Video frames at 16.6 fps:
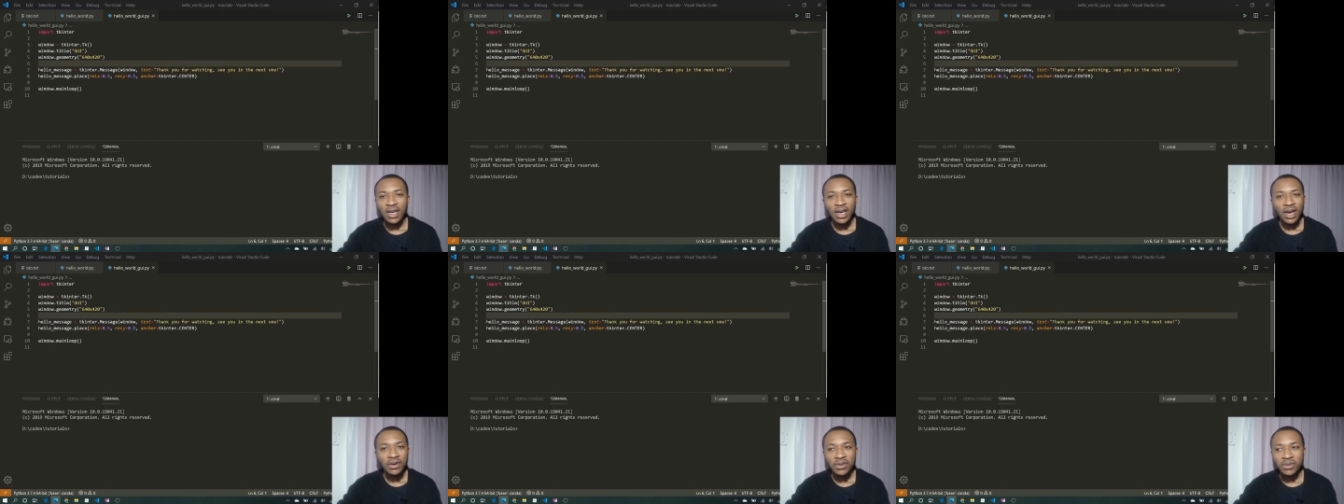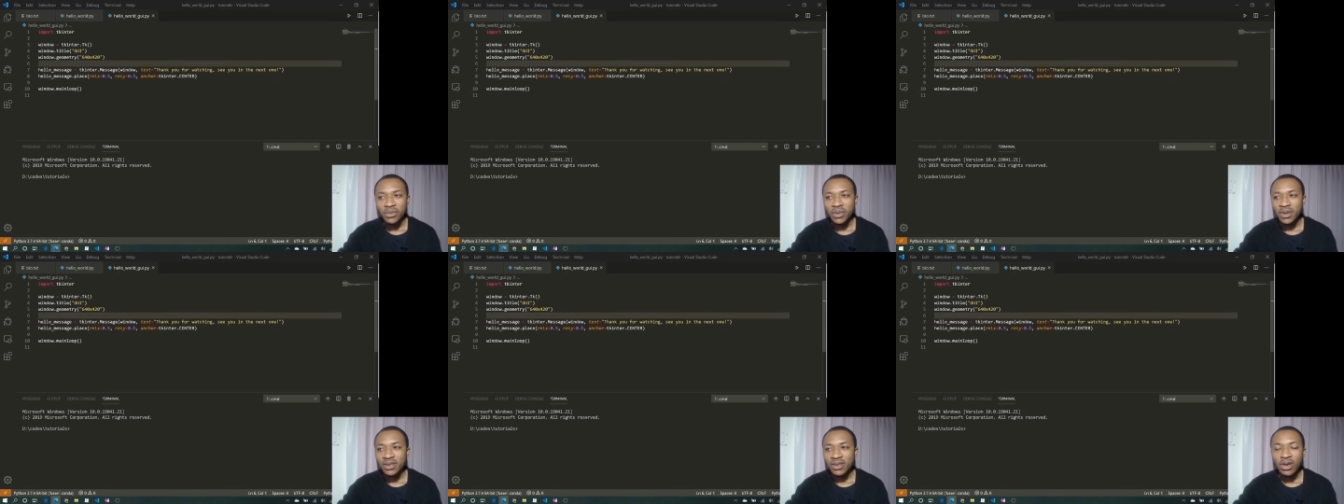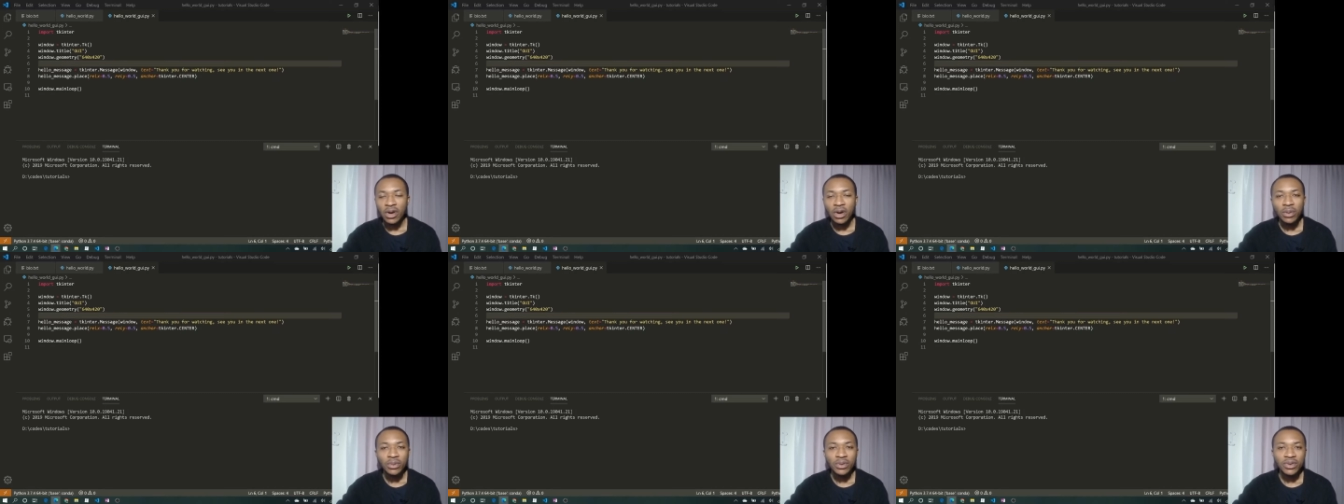arithmetic
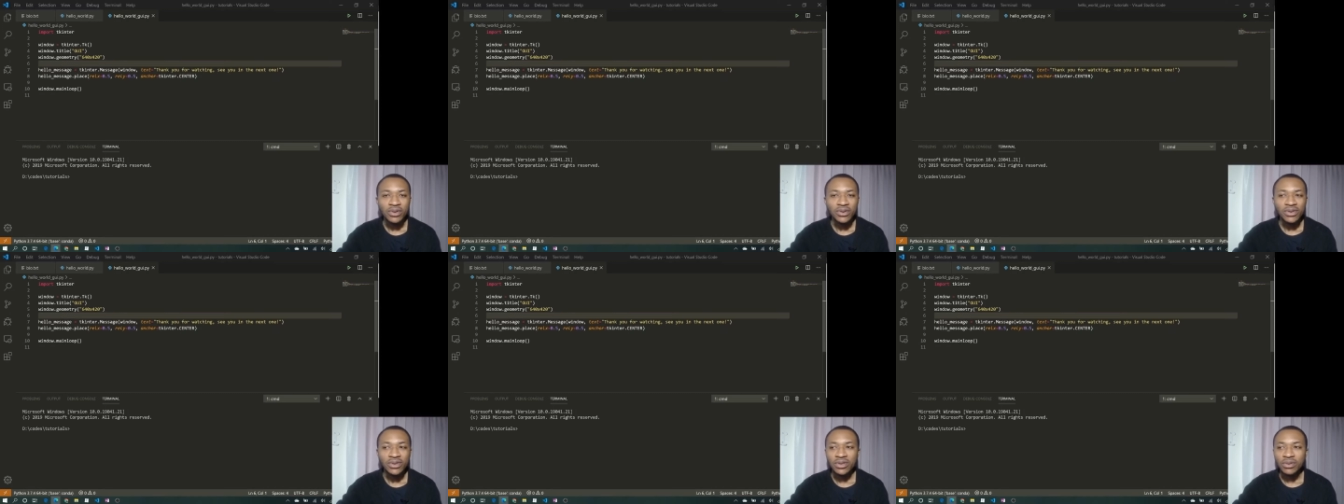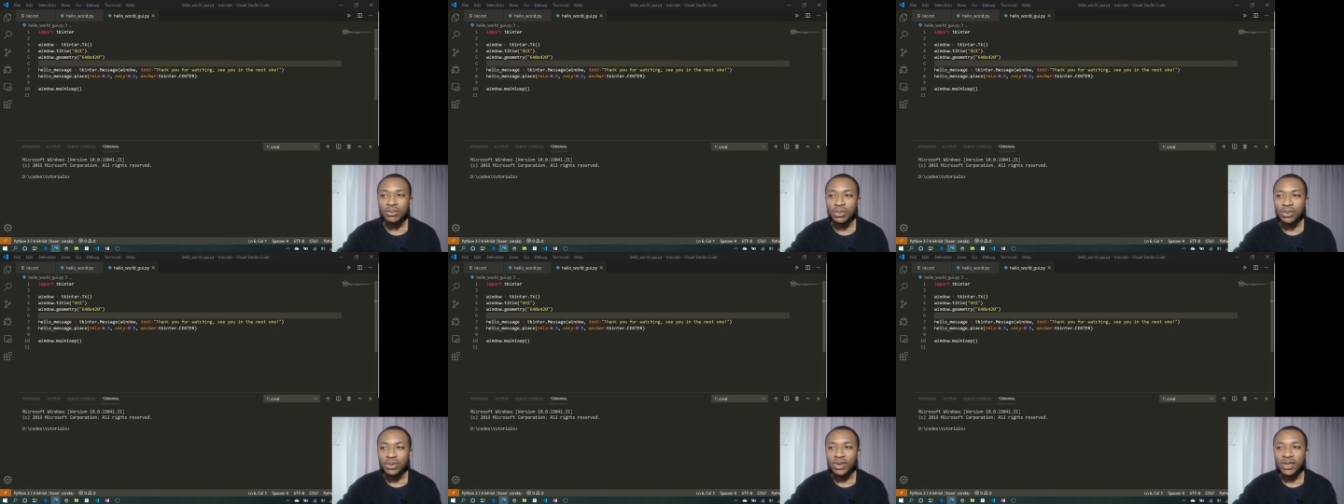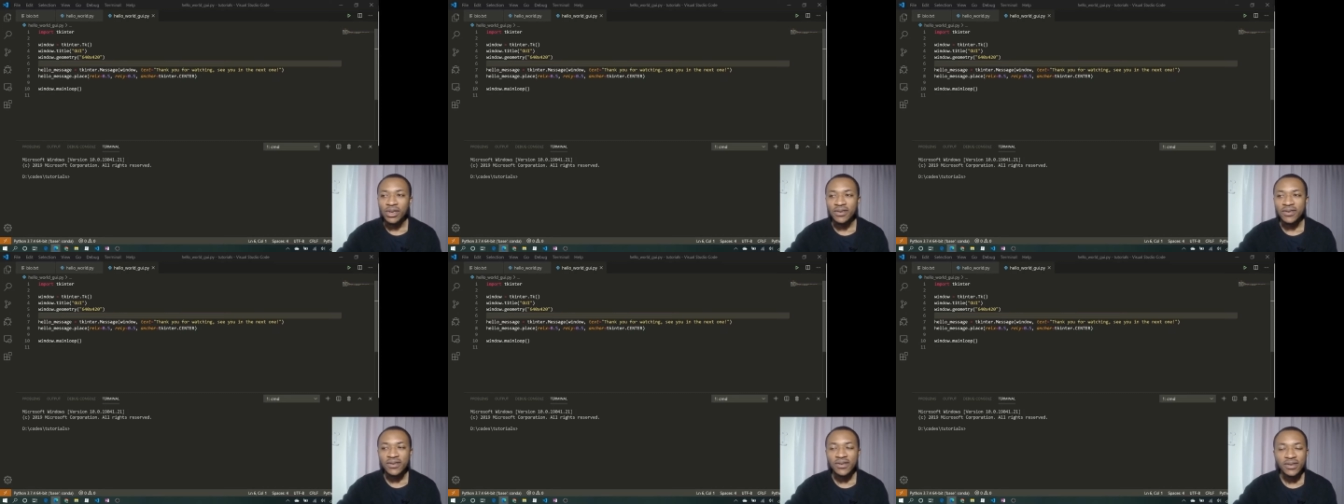options,
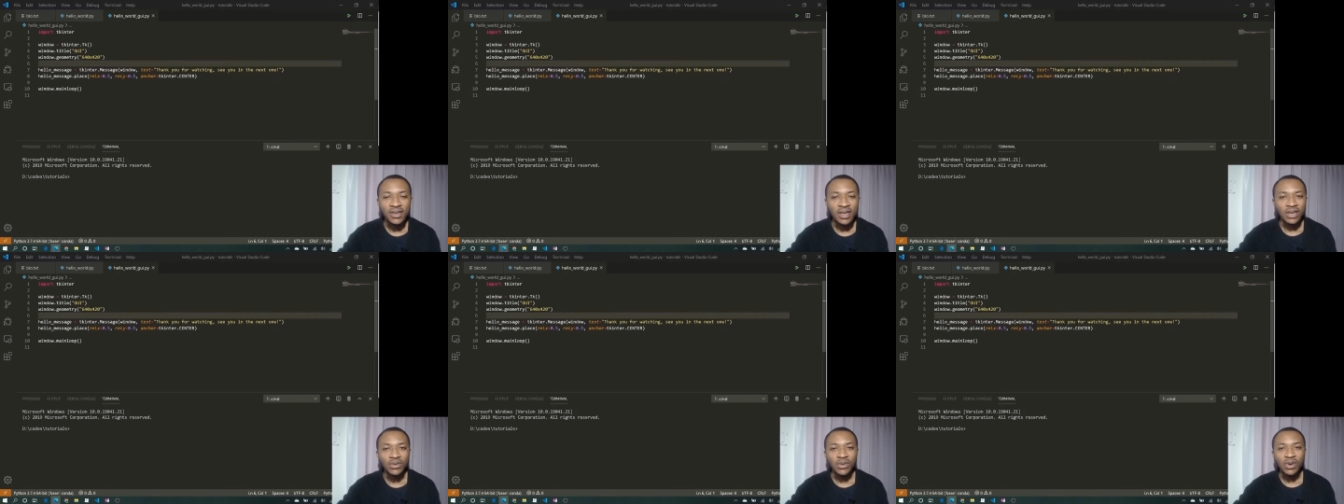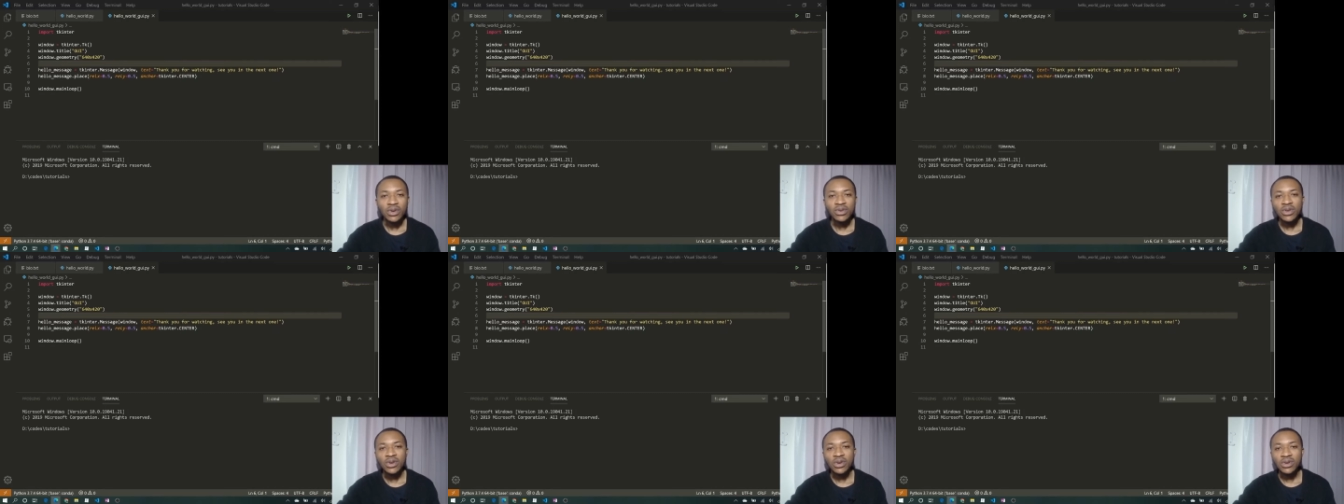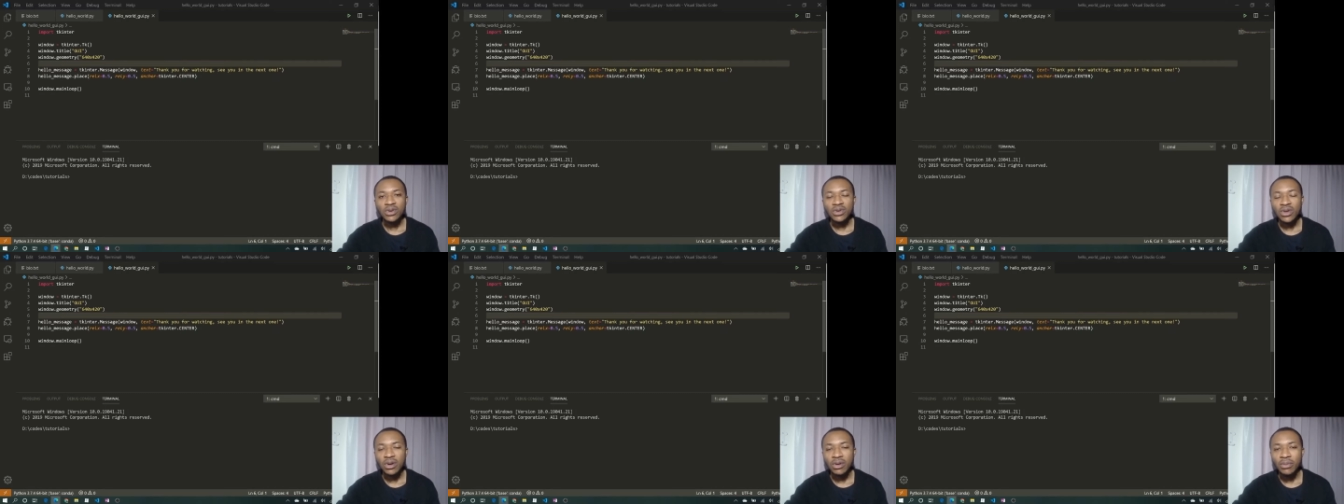booleans, and we're also going to
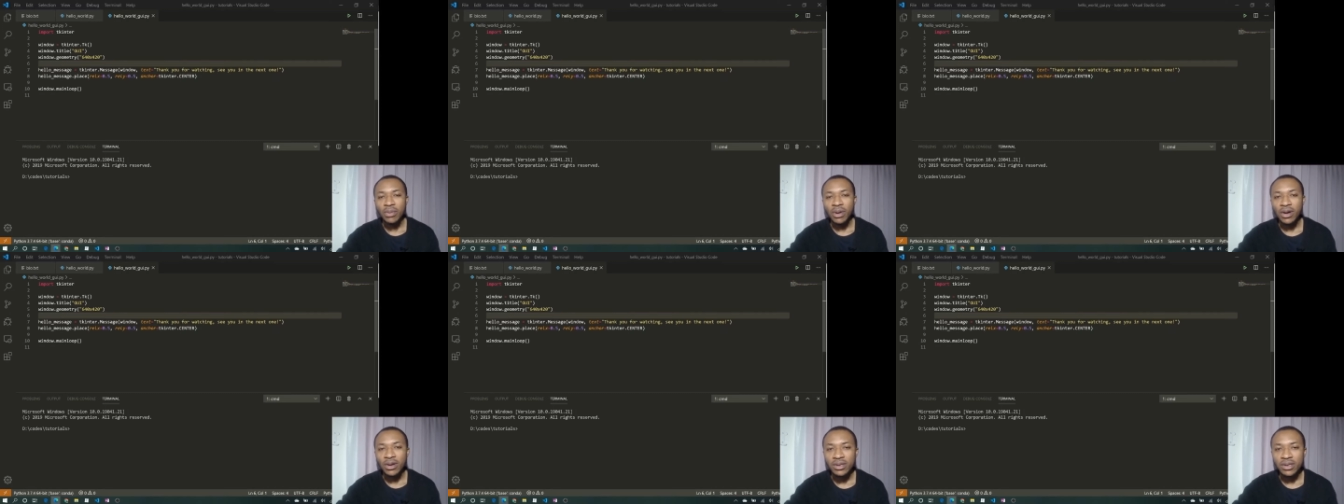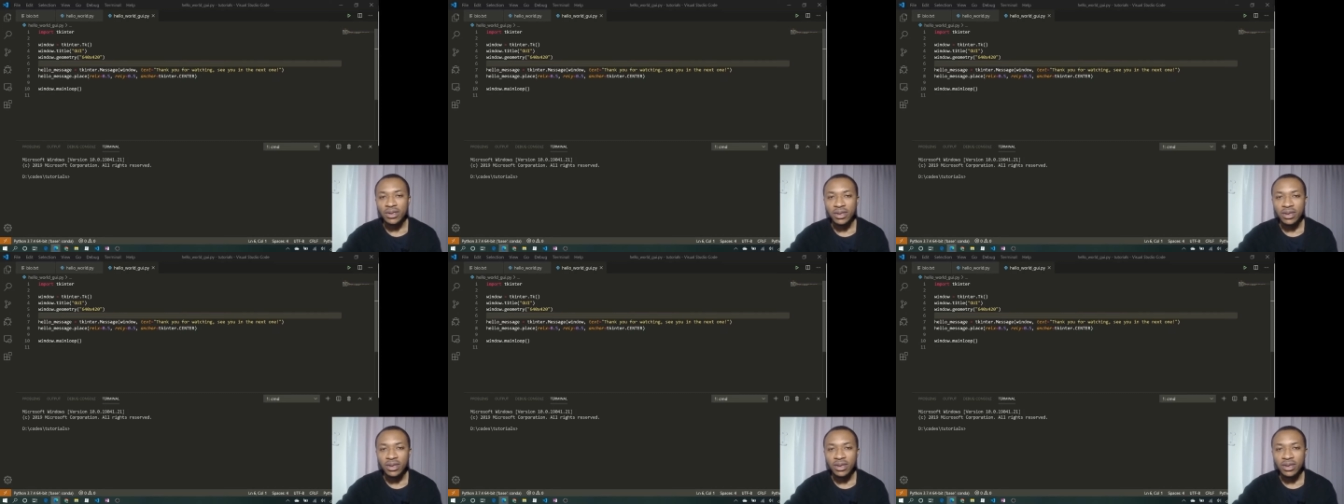talk about